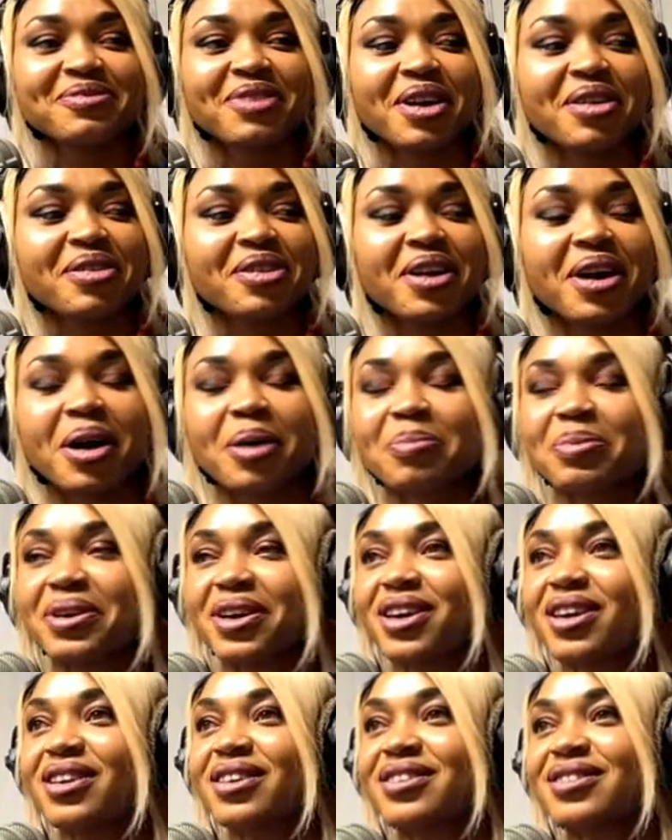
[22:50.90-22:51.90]
Very
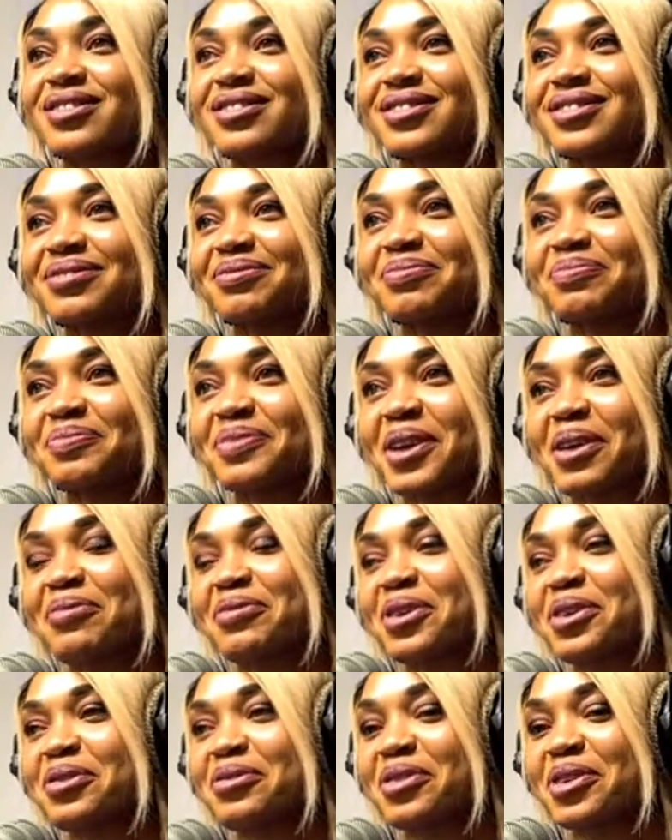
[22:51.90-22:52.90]
happy. I'm
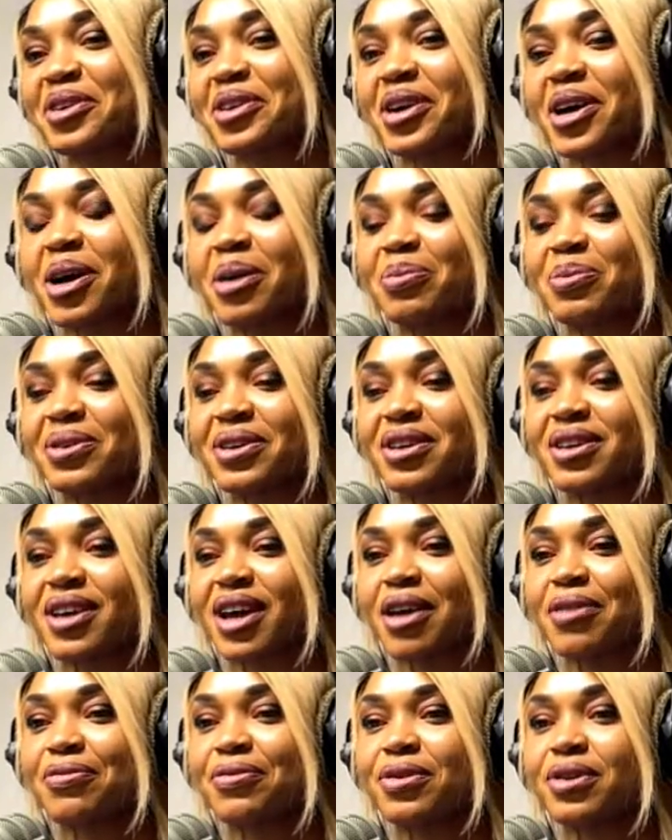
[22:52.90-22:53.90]
very, very happy.
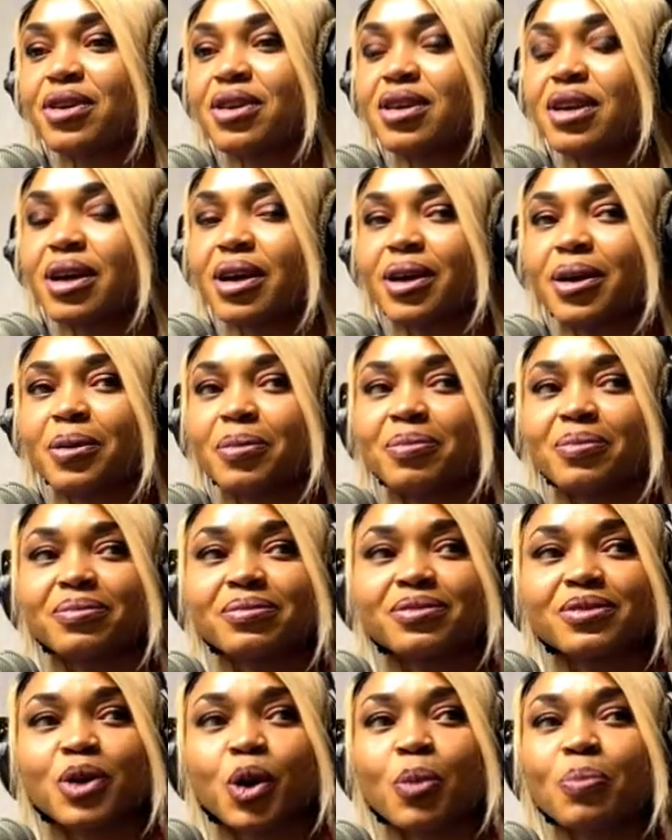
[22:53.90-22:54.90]
I feel
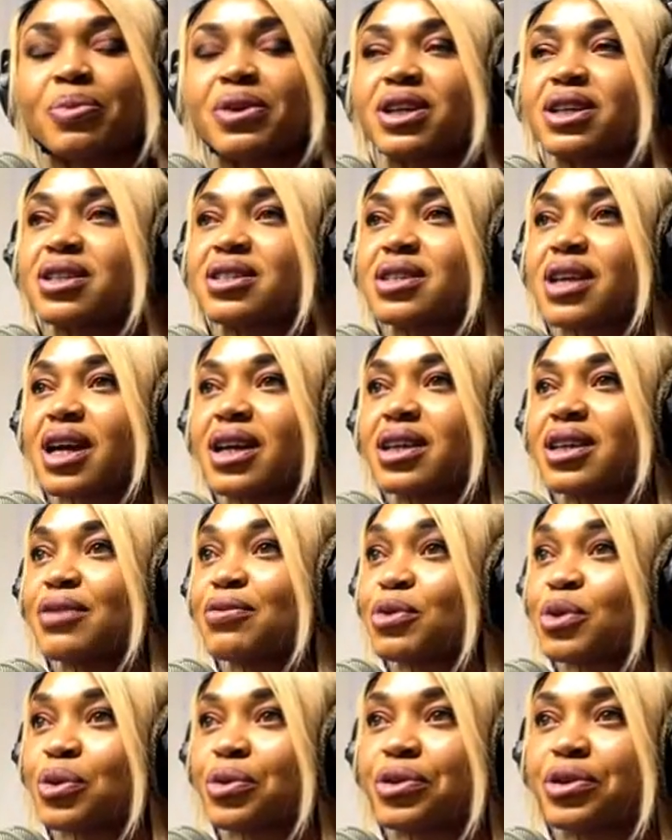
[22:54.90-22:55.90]
complete. I give
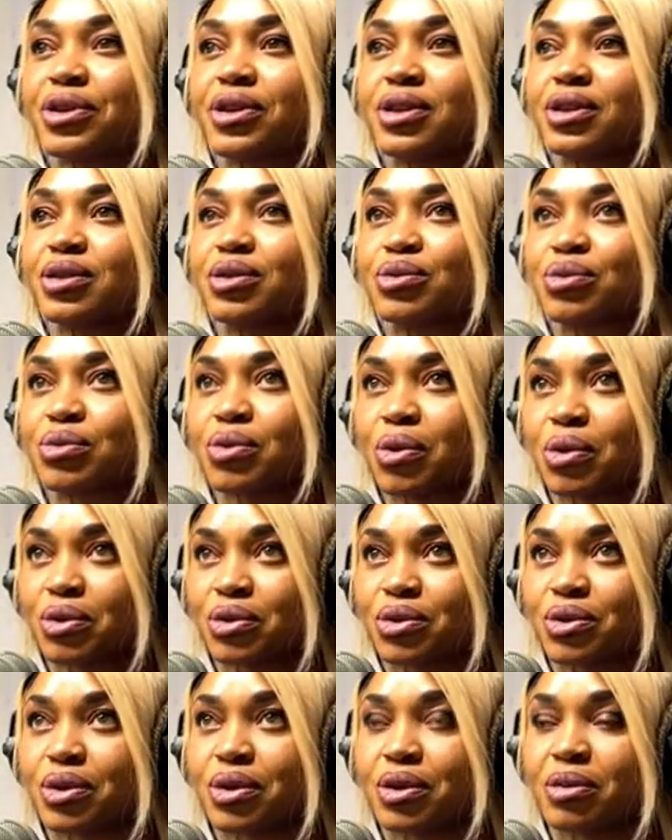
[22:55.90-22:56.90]
glory to
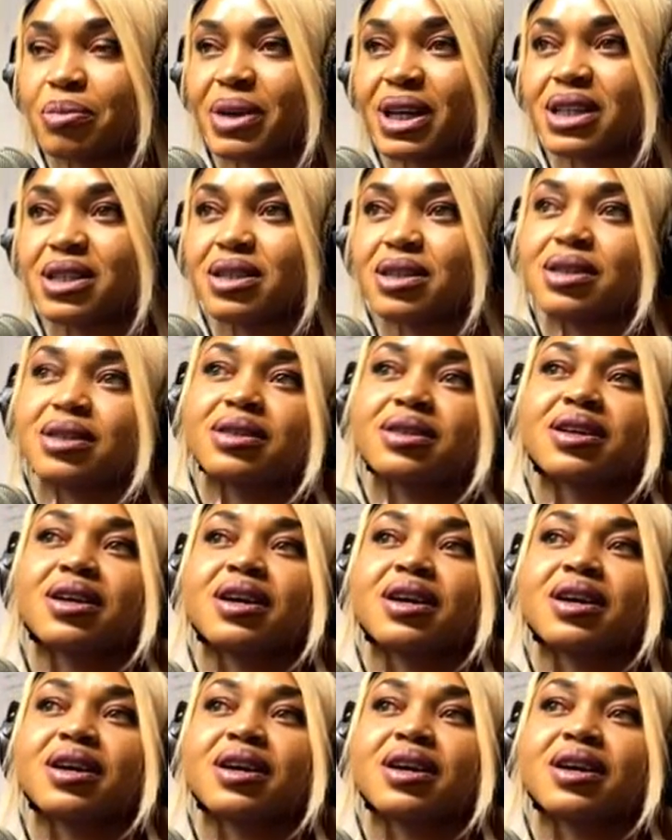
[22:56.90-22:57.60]
God Almighty.